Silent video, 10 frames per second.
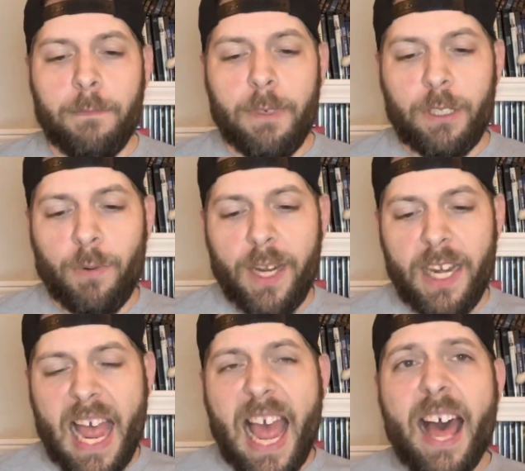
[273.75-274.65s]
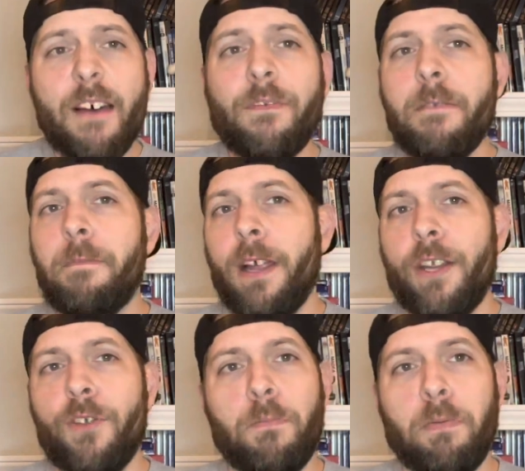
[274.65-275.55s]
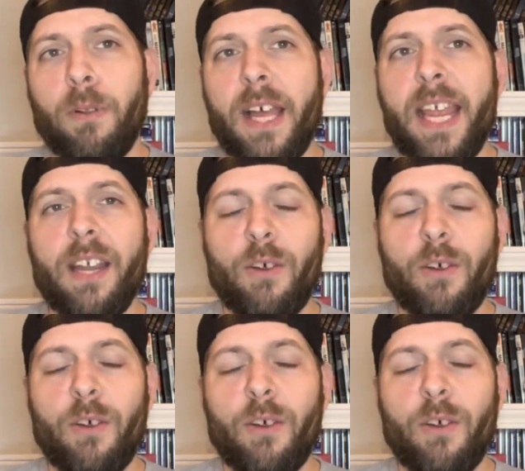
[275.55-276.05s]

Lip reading: between everybody who played